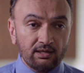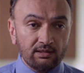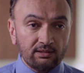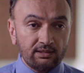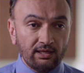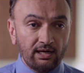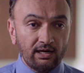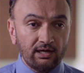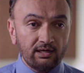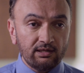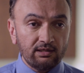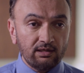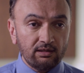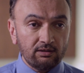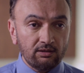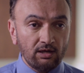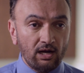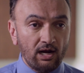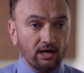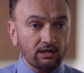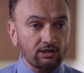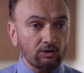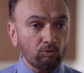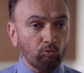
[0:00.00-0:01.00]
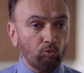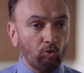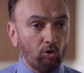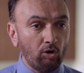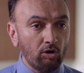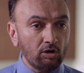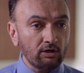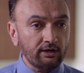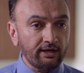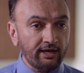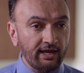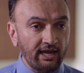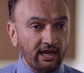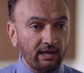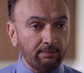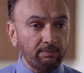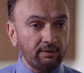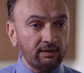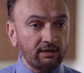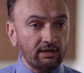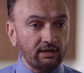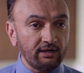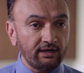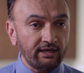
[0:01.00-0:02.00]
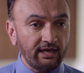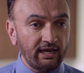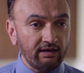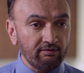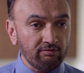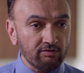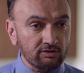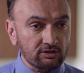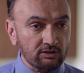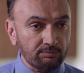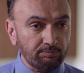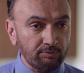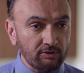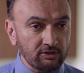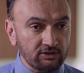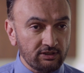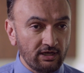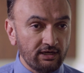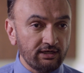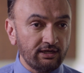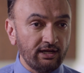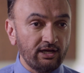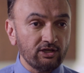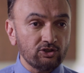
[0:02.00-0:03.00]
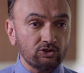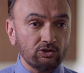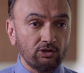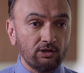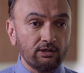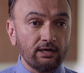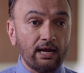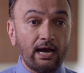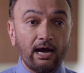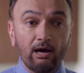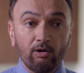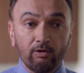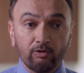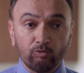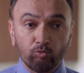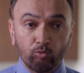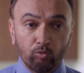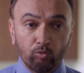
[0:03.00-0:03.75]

Then Dr. Wong came in and gave us a presentation on how it